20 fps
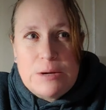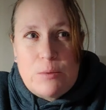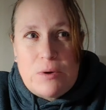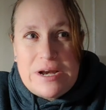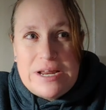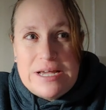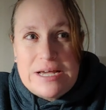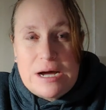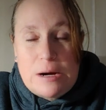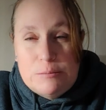
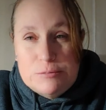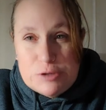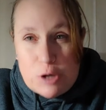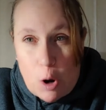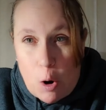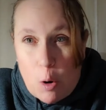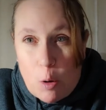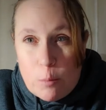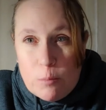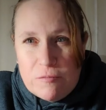when he comes
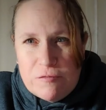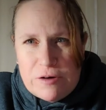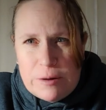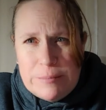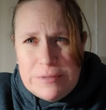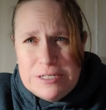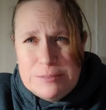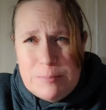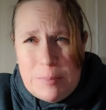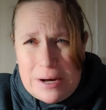home
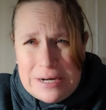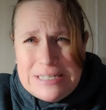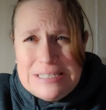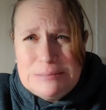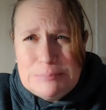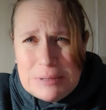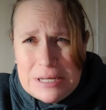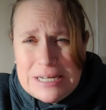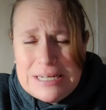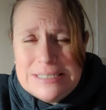from his
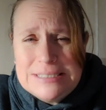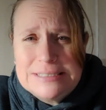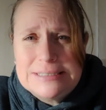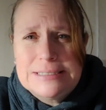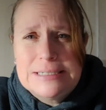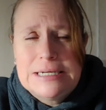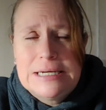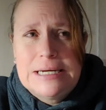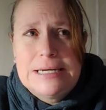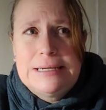buddy's
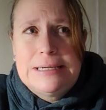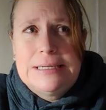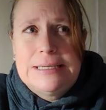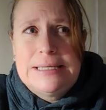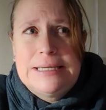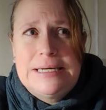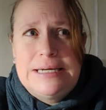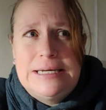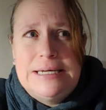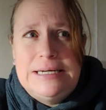place,
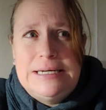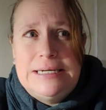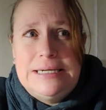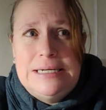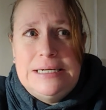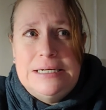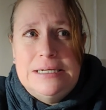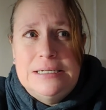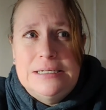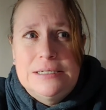
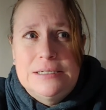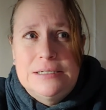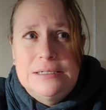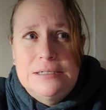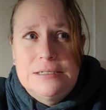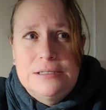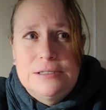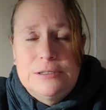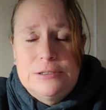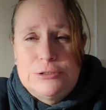he
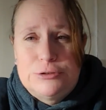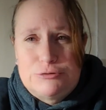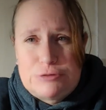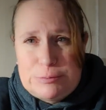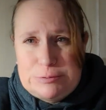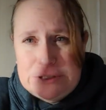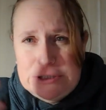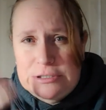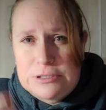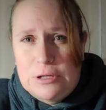
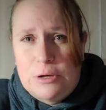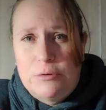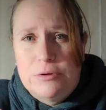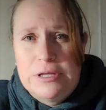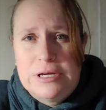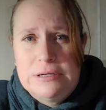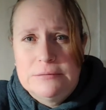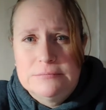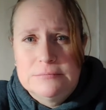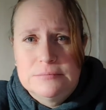strips his
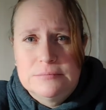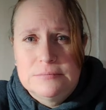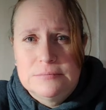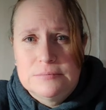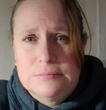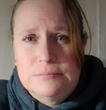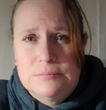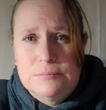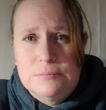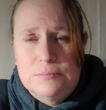clothing,
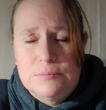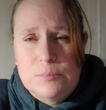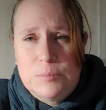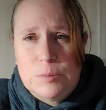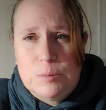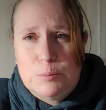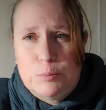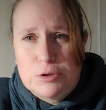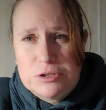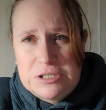
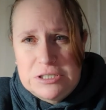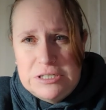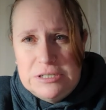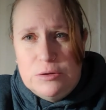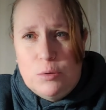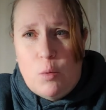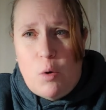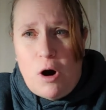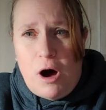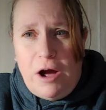puts it in
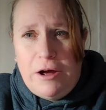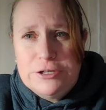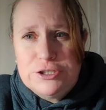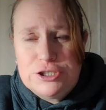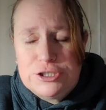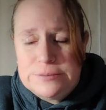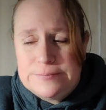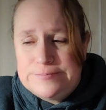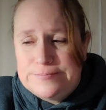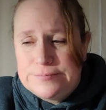the
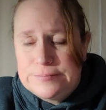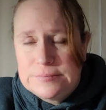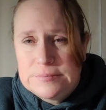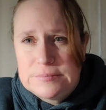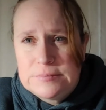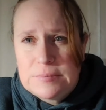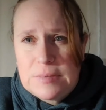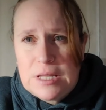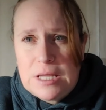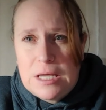wash,
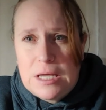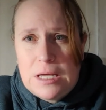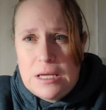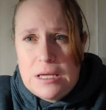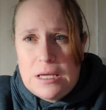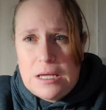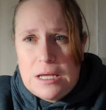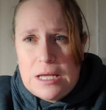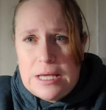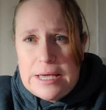
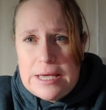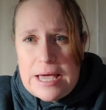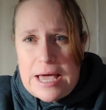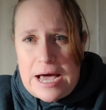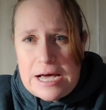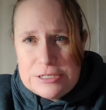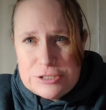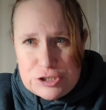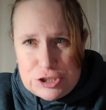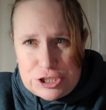
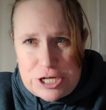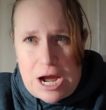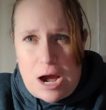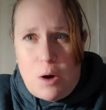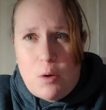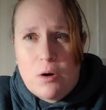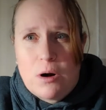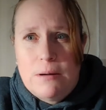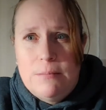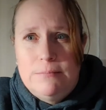has a
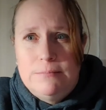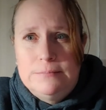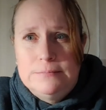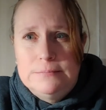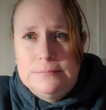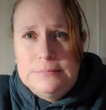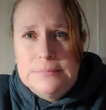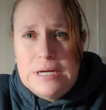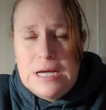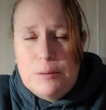shower,
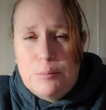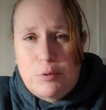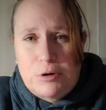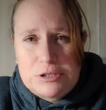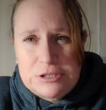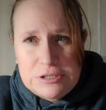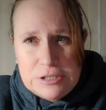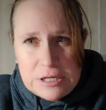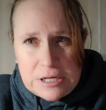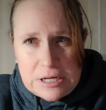puts